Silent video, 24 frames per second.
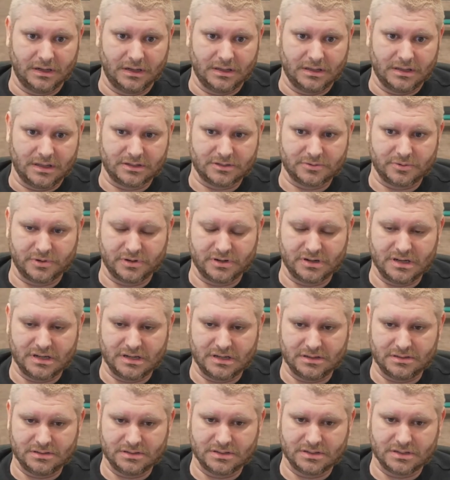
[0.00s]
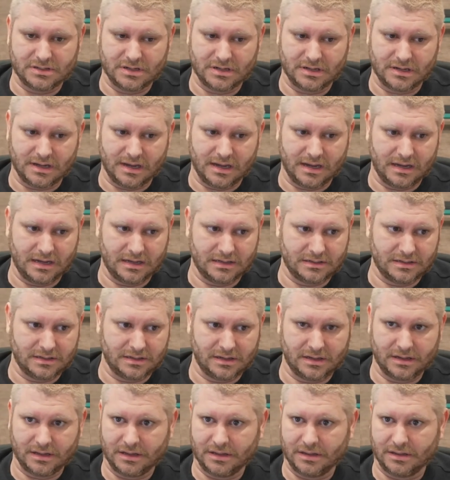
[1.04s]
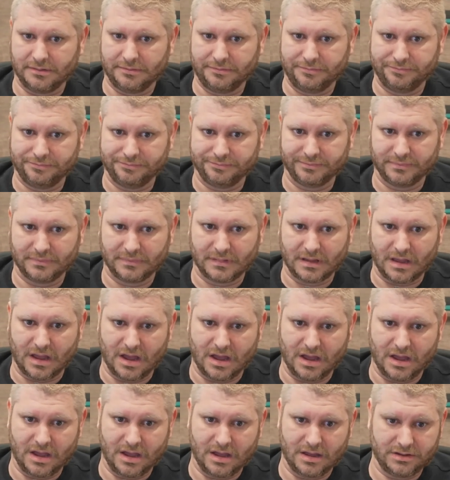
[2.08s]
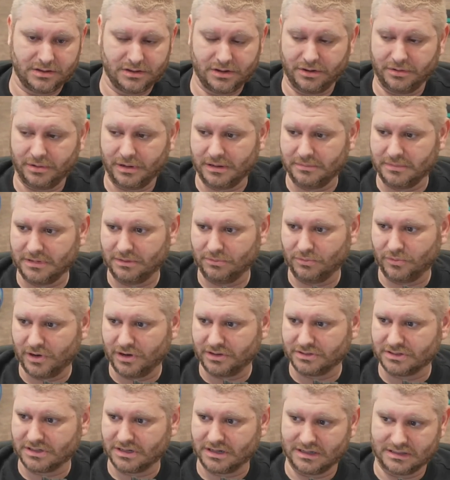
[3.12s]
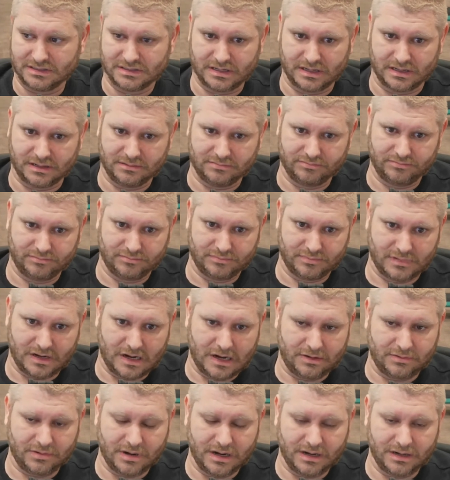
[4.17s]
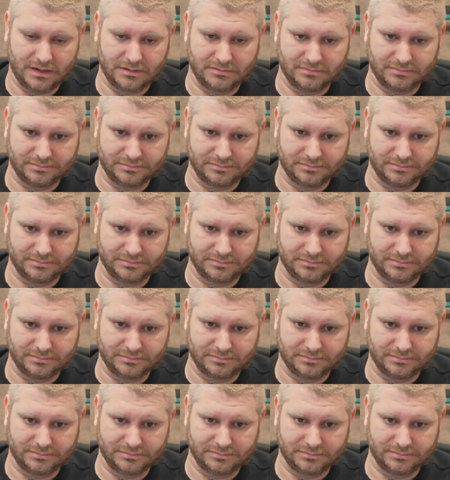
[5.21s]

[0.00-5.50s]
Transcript: that's what it is. And uh, uh, you know what I mean. What else can I say? All right.